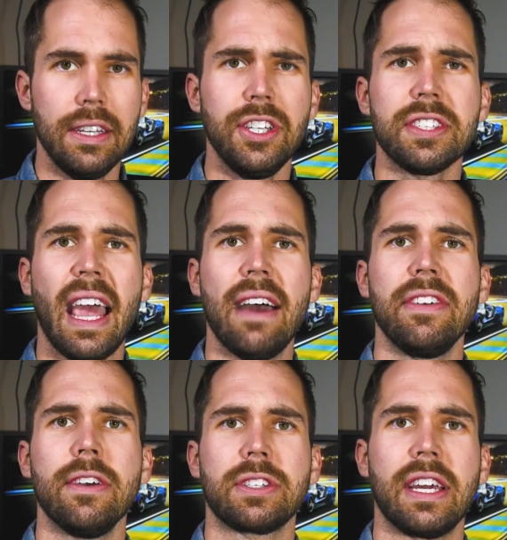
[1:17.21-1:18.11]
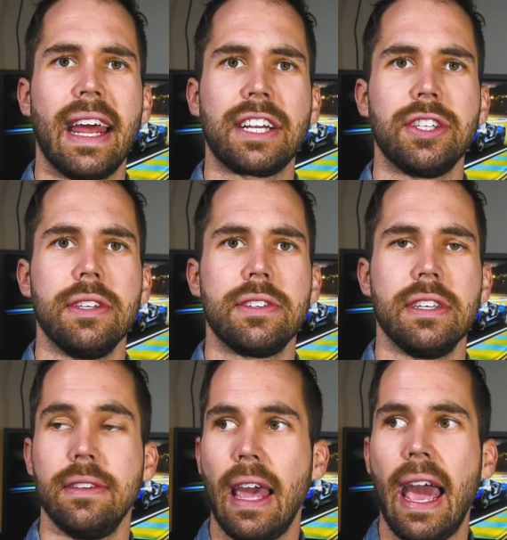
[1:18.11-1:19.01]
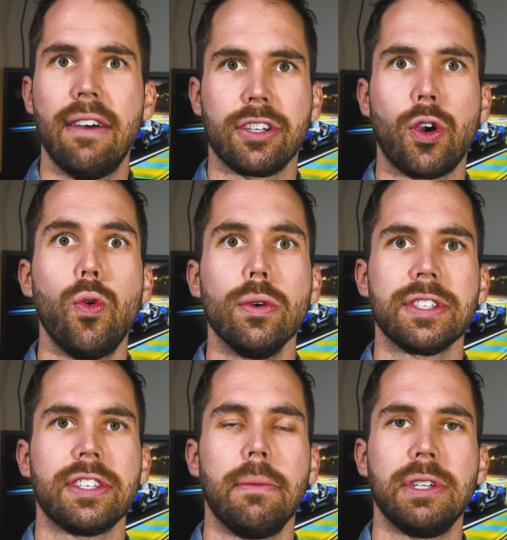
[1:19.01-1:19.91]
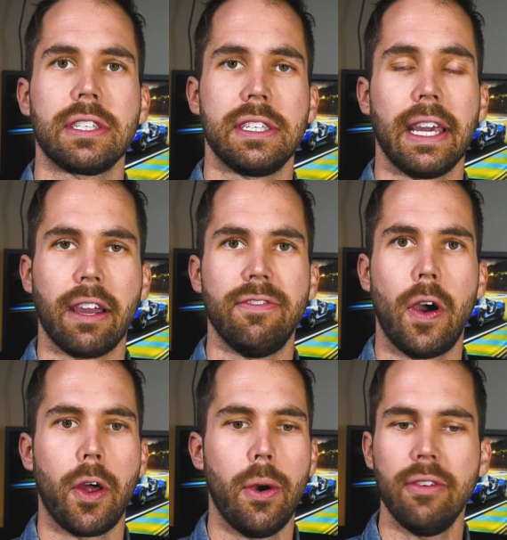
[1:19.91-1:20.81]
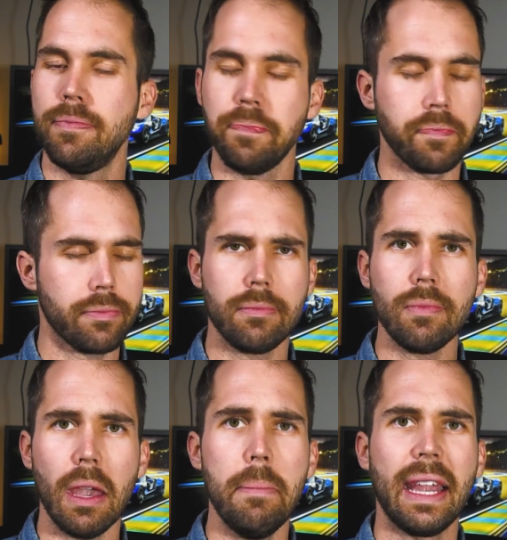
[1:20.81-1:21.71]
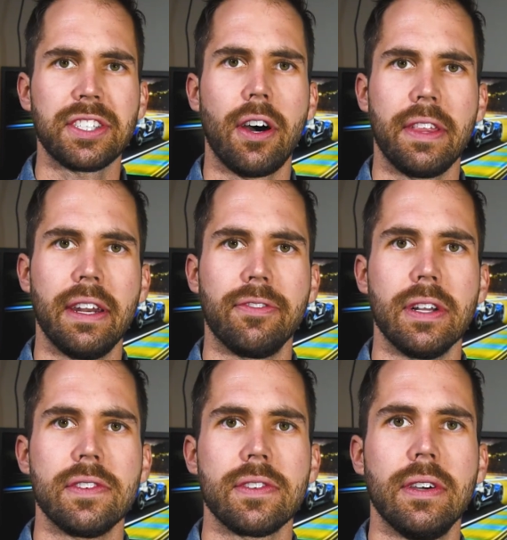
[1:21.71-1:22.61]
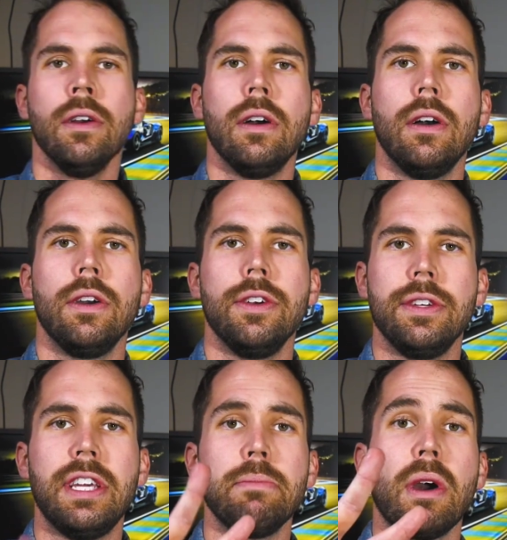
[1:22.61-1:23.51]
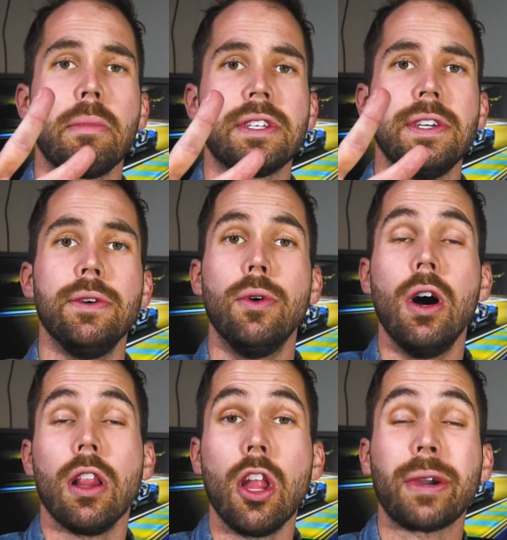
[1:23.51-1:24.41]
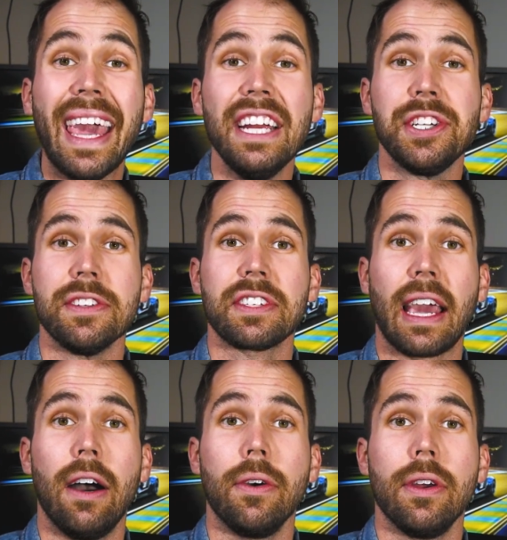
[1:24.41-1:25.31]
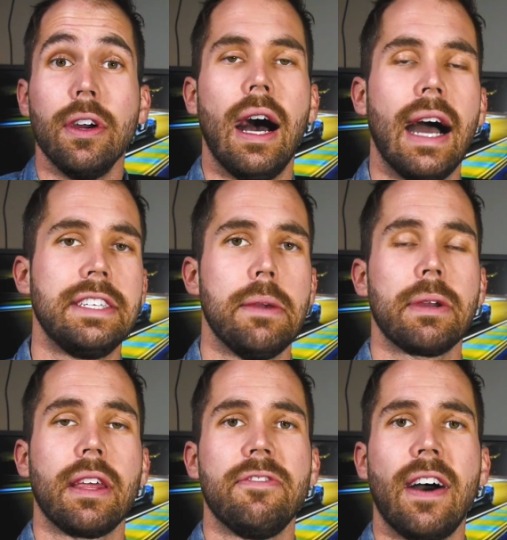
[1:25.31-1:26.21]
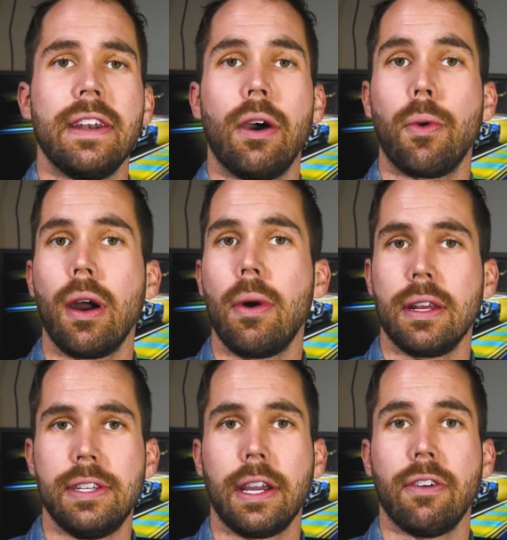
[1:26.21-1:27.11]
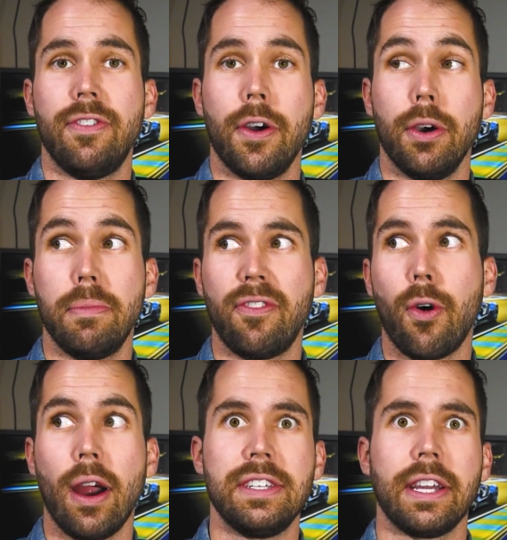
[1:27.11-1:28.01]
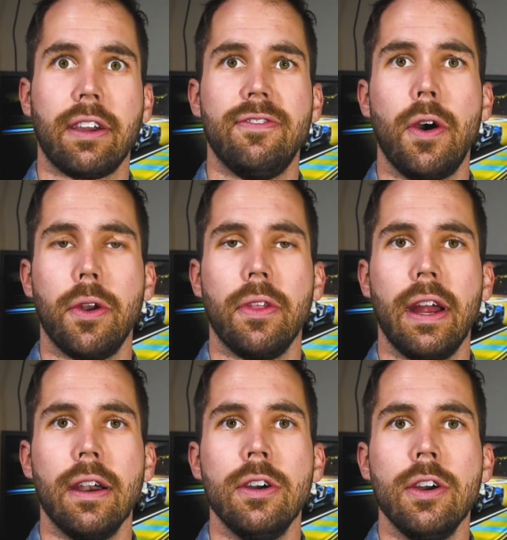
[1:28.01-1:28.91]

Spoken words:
Just having those connections to have a cool subject to take a photo of makes all the difference. Tip number two, location scout. I typically find out where I want to take a photo before I take a photo there.